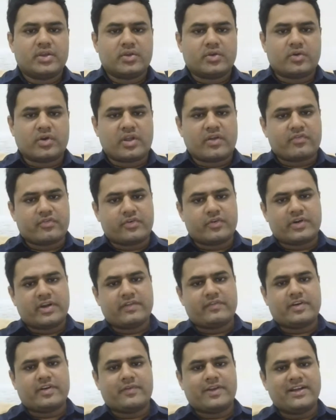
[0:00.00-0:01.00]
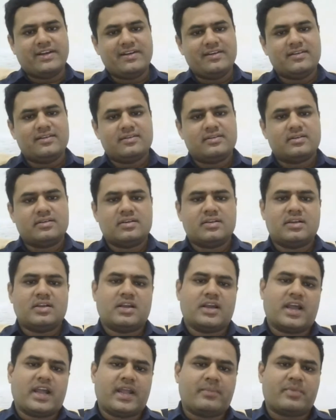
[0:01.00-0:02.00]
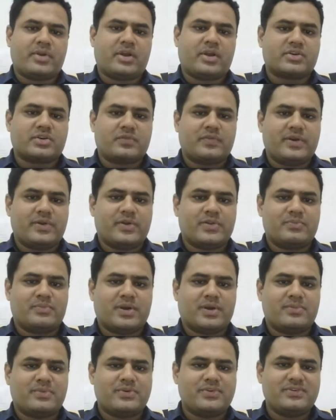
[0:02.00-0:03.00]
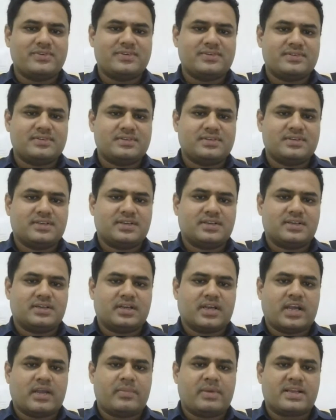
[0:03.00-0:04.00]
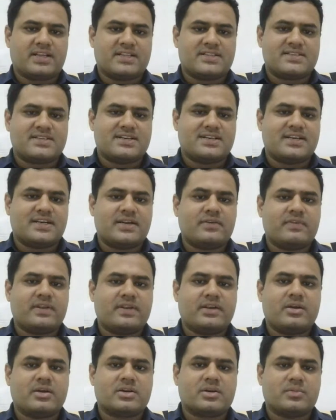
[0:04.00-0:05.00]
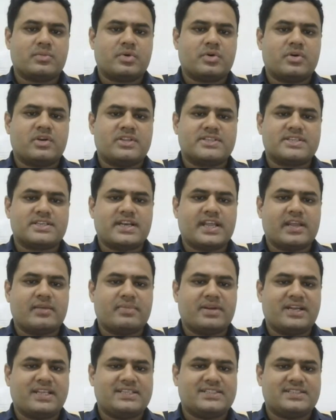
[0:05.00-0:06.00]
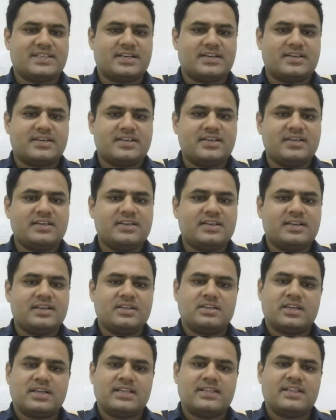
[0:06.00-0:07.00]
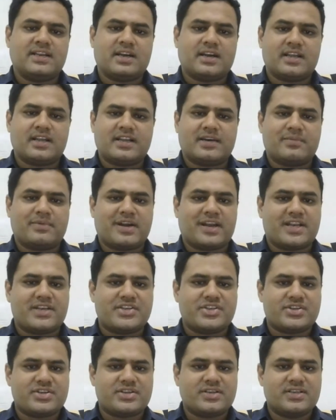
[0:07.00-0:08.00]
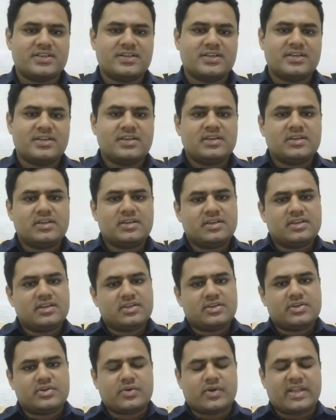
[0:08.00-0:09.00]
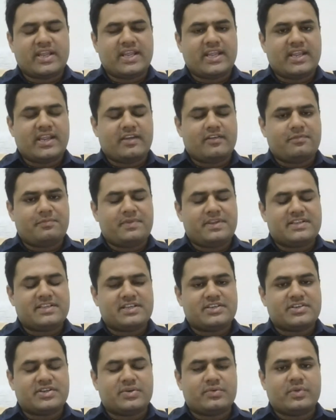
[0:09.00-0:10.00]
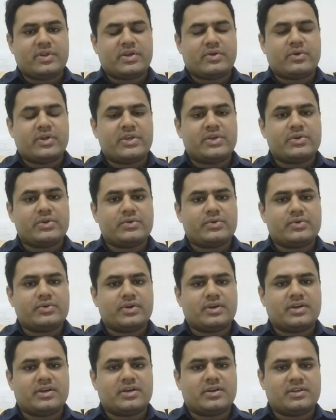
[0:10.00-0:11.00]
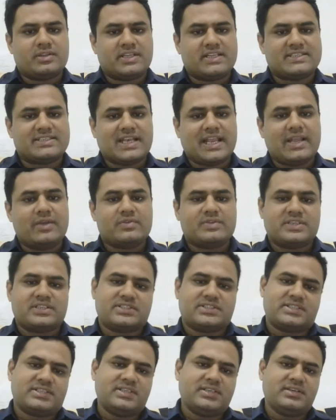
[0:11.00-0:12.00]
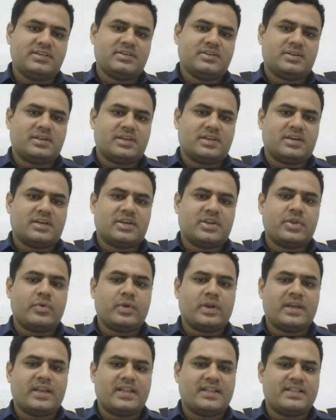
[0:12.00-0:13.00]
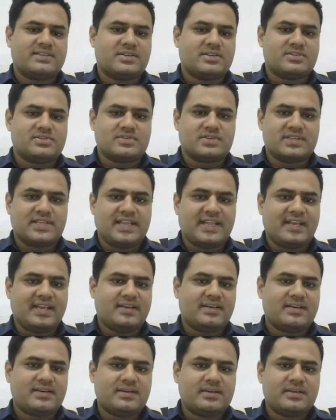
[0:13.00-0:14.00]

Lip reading: Good afternoon, everyone. I am Dr. Vinod Babu. I am a consultant with Dr. Mohan's Diabetes Center, Indranagar branch. Today, FB session, we are going to on this live session, and Q&A is also there.